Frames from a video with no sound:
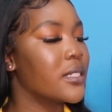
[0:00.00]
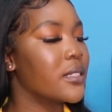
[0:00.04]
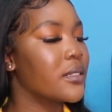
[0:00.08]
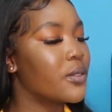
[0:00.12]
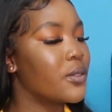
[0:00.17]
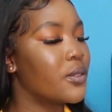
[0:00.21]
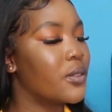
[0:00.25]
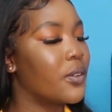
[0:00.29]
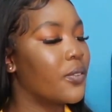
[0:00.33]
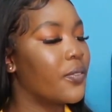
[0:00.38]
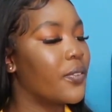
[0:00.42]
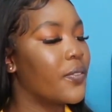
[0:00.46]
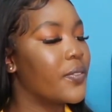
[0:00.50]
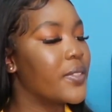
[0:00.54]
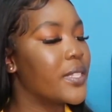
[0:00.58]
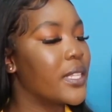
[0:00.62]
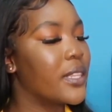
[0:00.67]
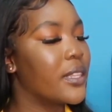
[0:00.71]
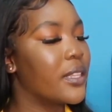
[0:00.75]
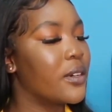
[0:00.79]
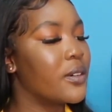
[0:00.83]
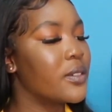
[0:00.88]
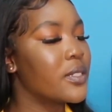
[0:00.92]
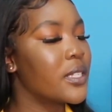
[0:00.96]
So
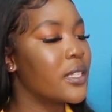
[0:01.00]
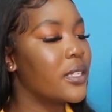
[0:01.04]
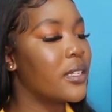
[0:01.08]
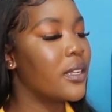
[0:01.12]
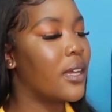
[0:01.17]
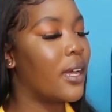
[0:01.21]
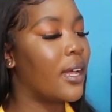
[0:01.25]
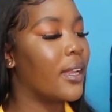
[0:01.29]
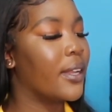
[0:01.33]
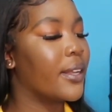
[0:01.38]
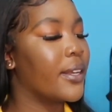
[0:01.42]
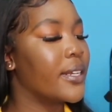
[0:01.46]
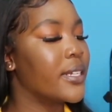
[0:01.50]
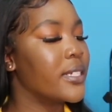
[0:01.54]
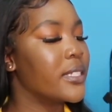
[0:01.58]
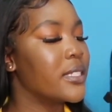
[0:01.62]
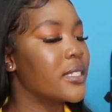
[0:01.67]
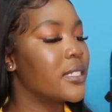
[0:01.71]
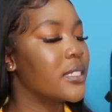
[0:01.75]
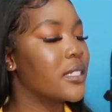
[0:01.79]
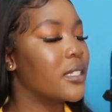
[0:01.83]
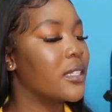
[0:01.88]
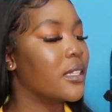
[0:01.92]
$50,000,